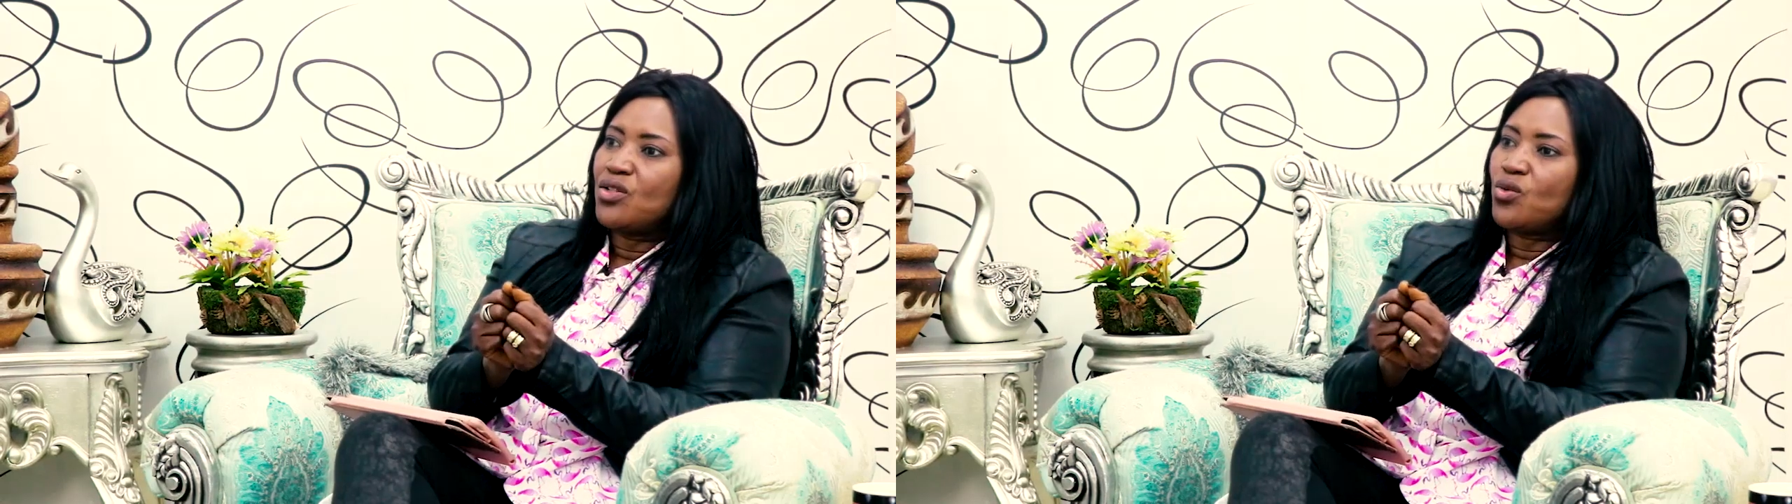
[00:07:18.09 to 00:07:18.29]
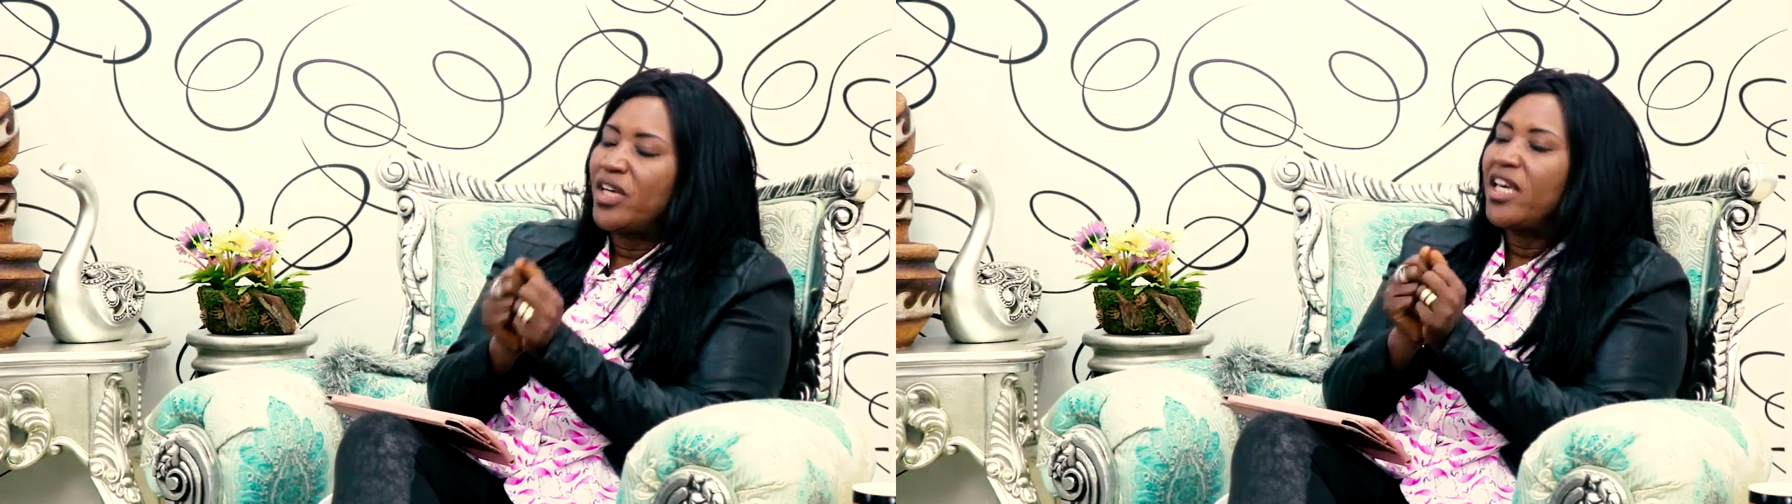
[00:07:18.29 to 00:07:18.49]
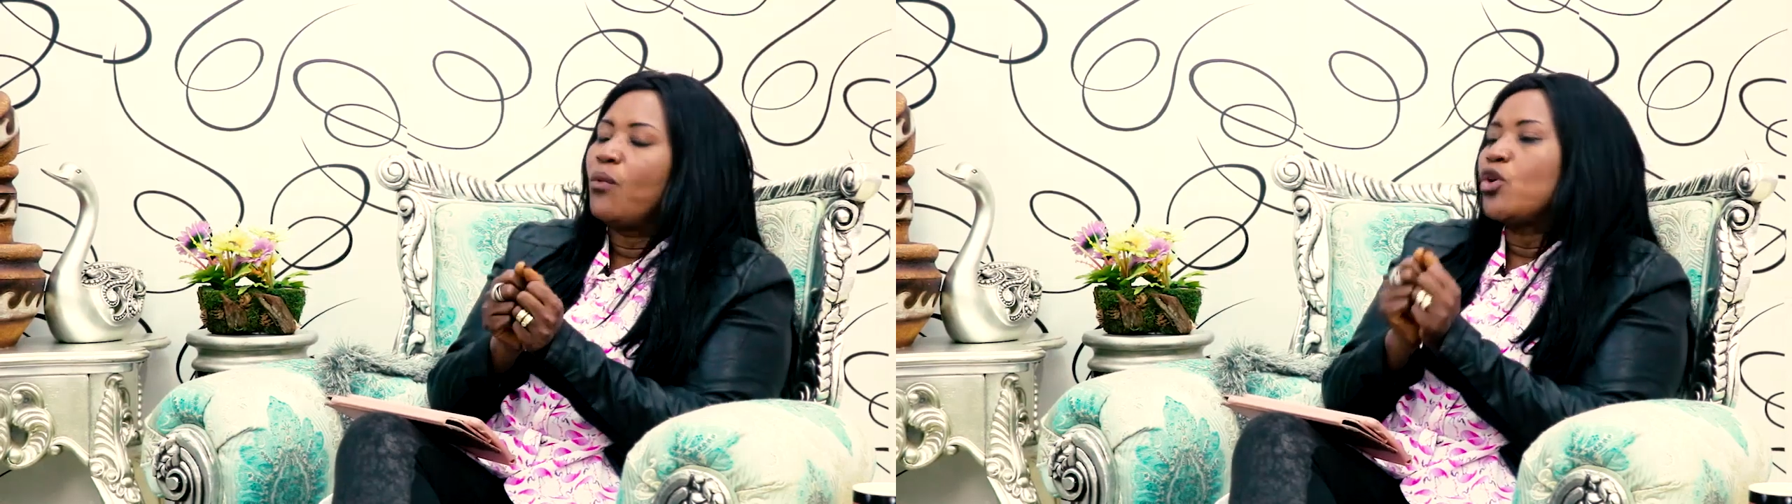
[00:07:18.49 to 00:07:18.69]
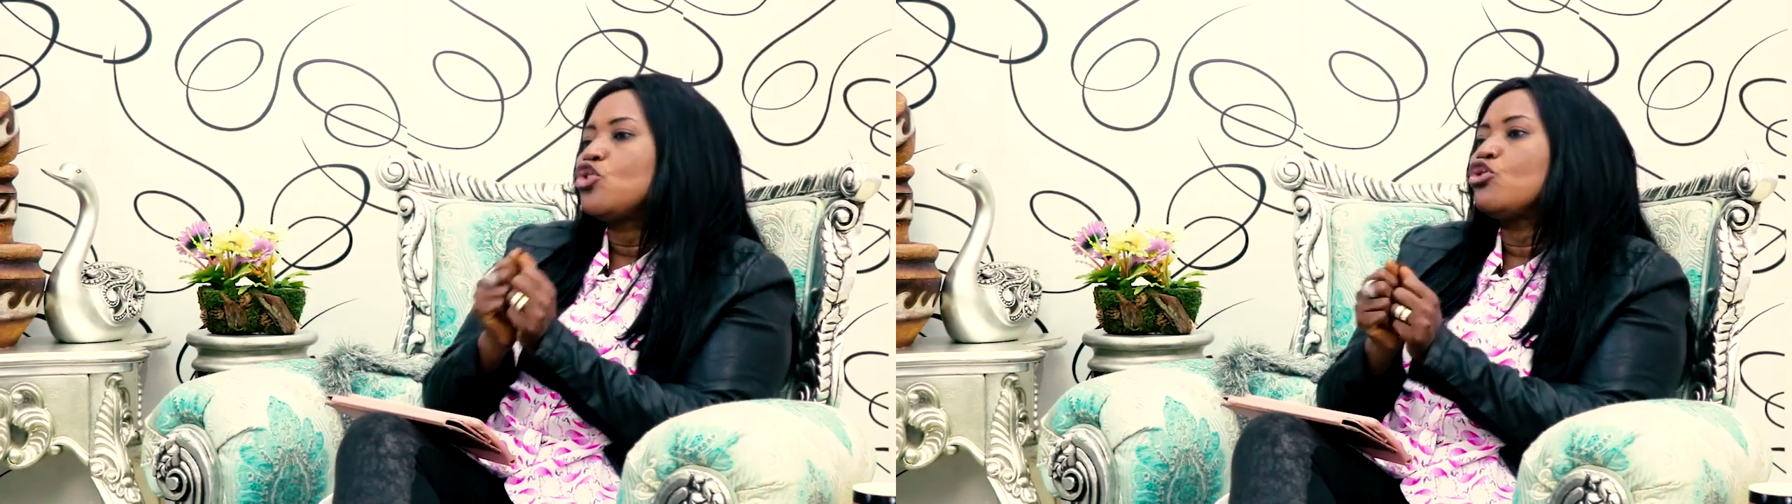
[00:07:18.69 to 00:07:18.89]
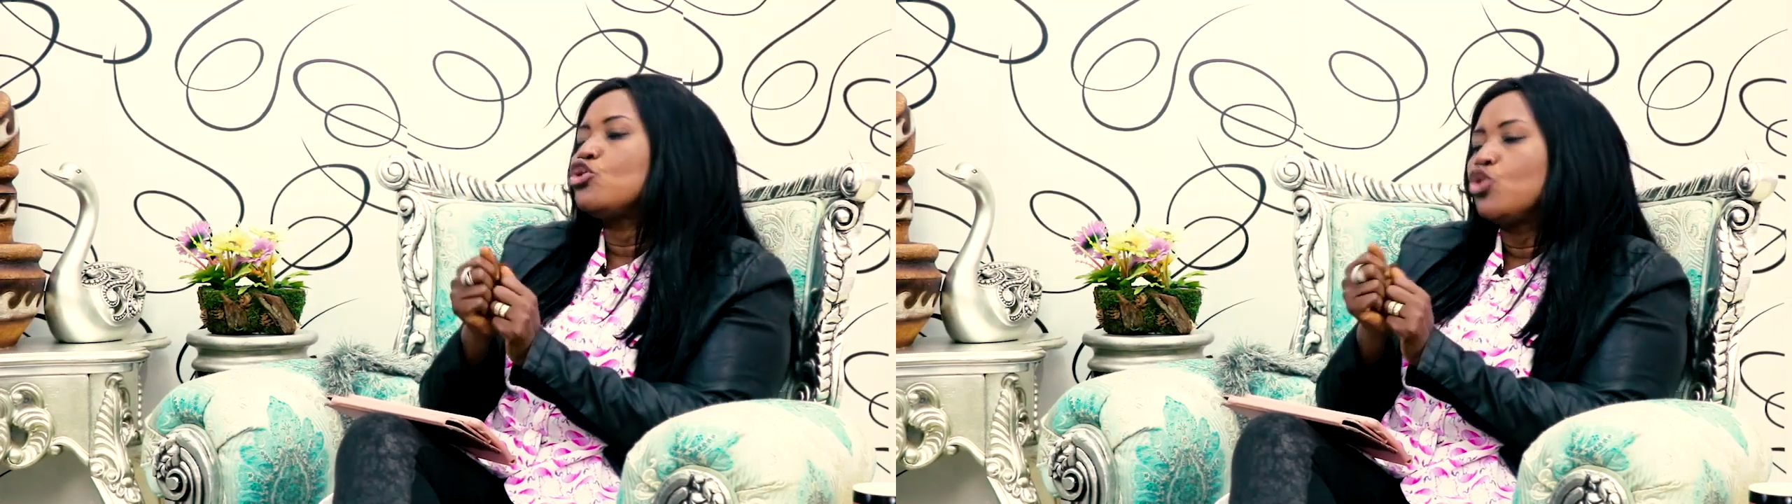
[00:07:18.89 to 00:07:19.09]
to hear what
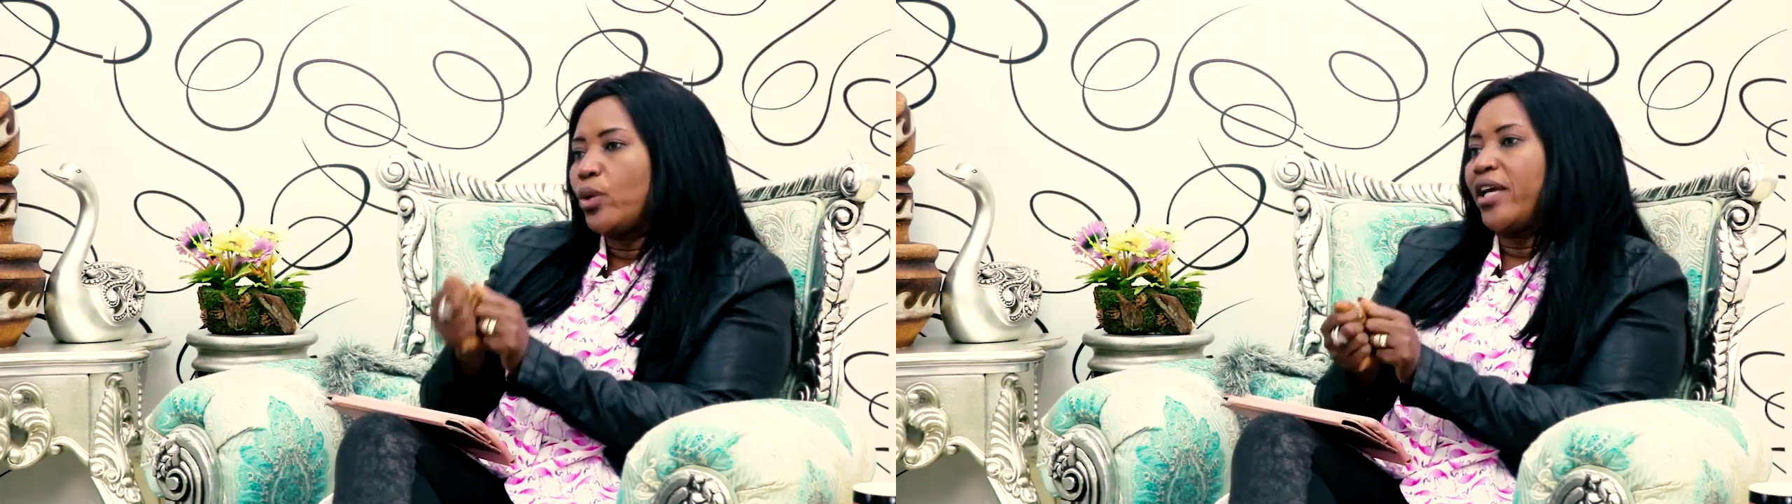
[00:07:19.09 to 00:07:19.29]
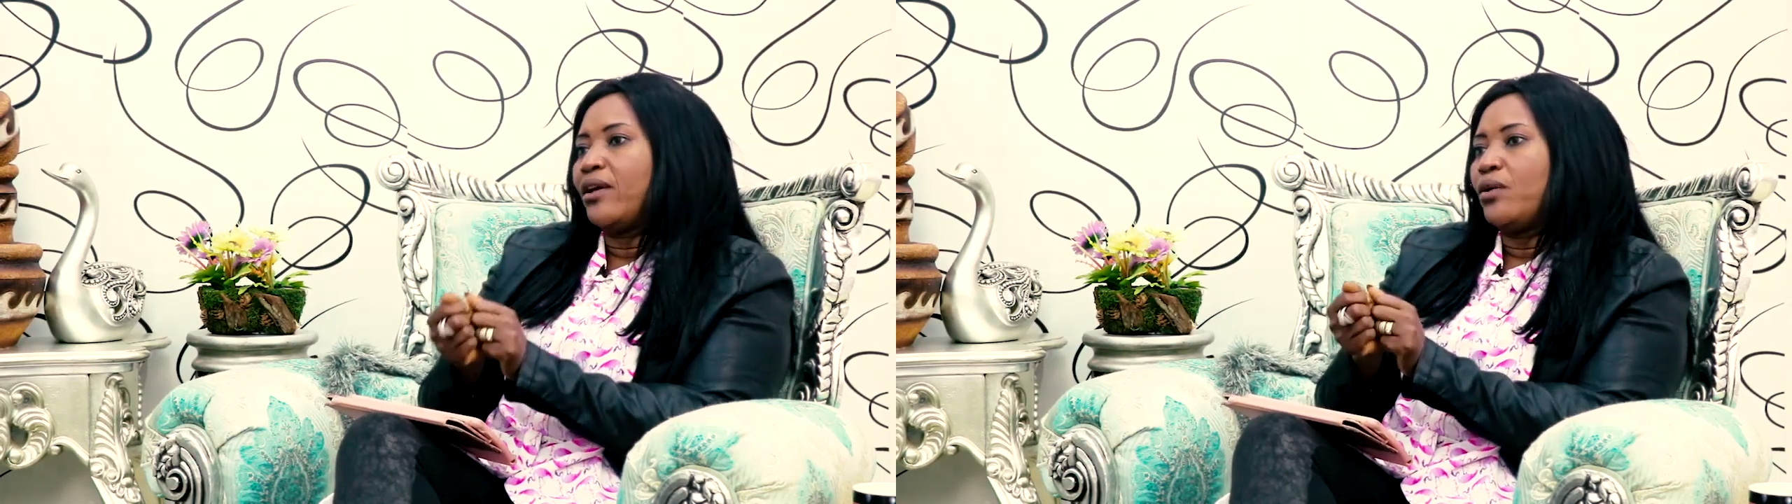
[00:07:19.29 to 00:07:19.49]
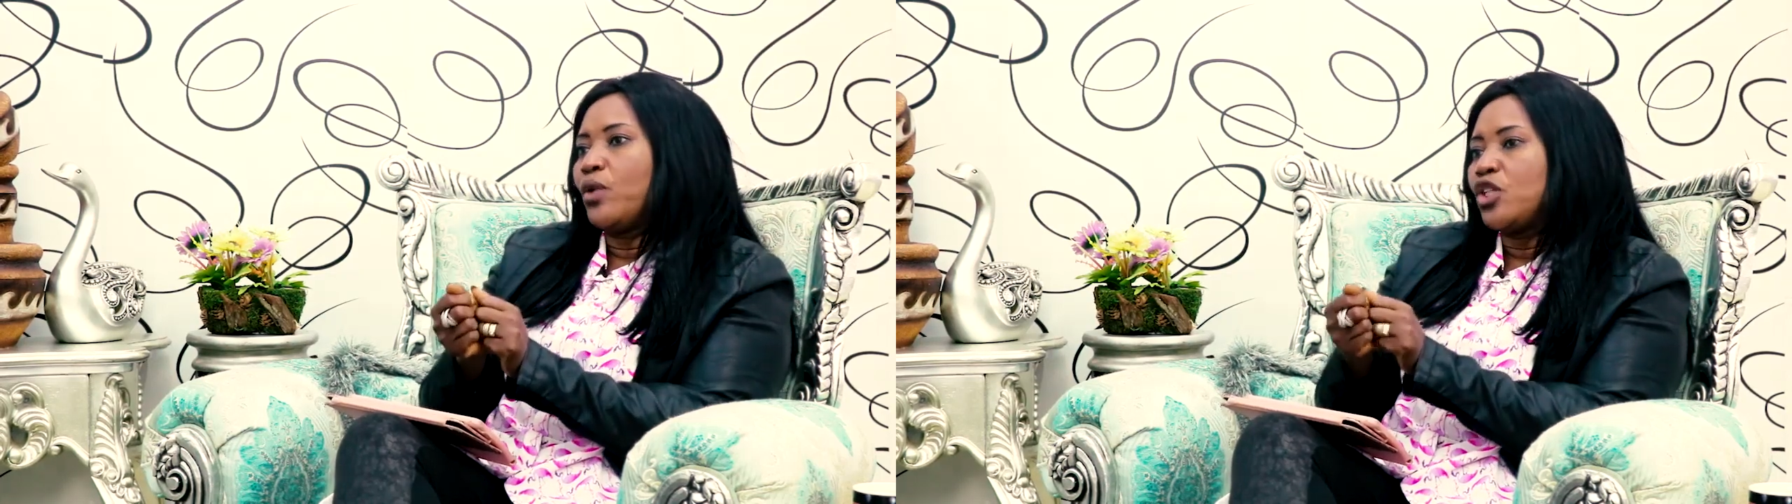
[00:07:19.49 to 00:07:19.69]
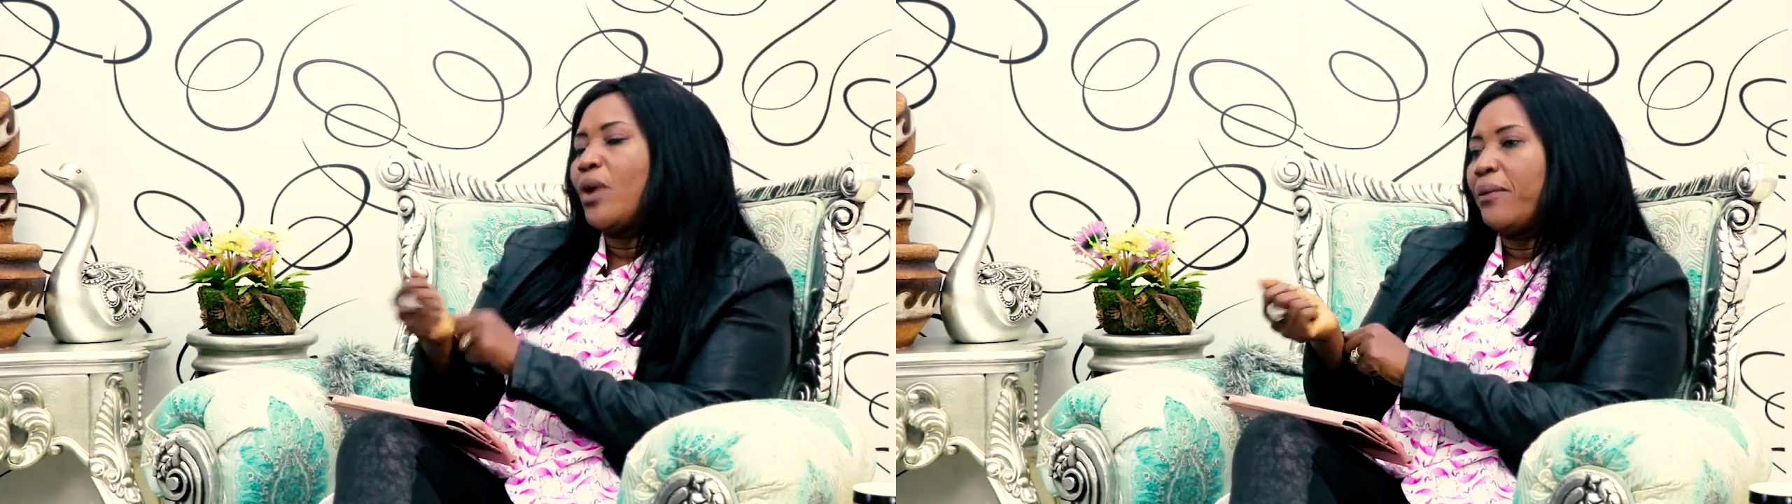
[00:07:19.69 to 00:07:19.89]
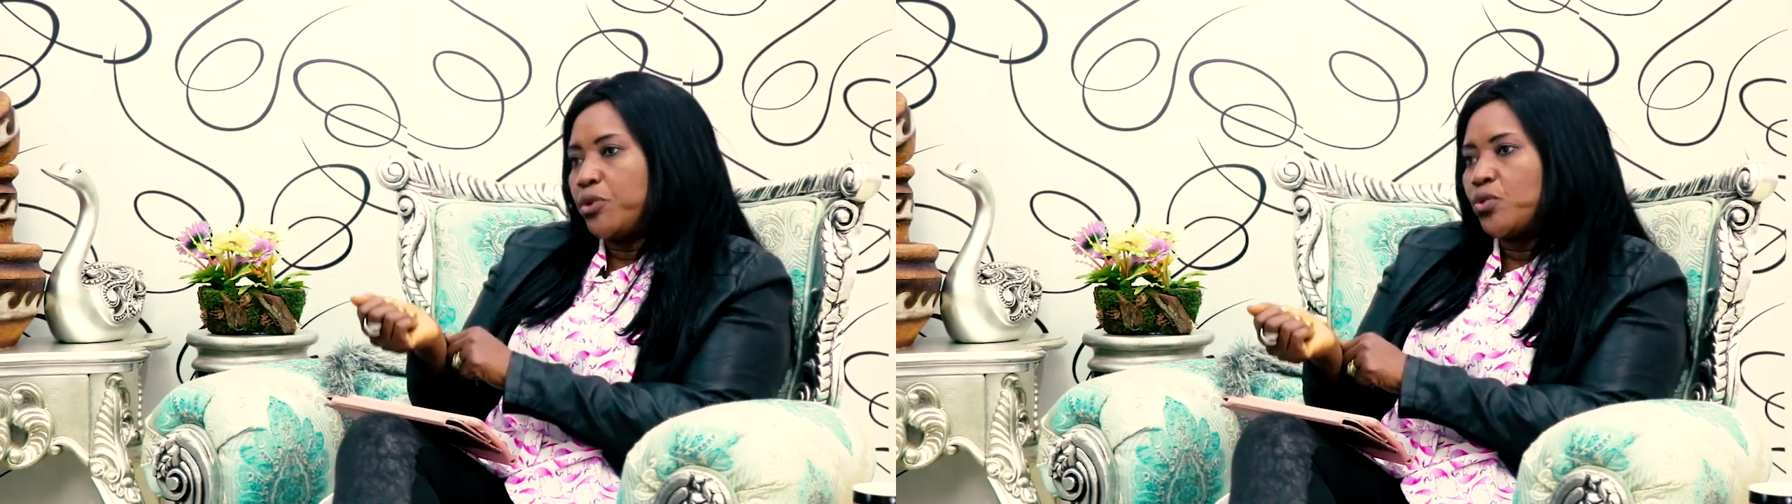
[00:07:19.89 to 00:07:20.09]
you're doing when you
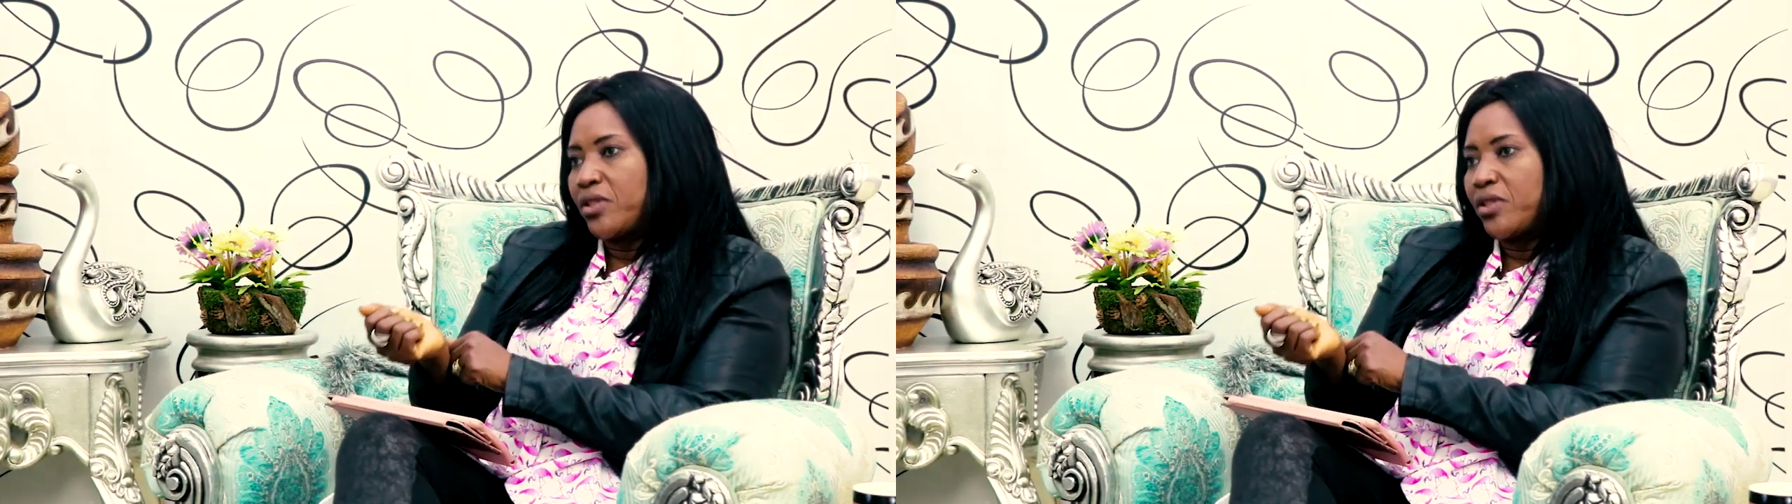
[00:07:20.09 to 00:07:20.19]
abuse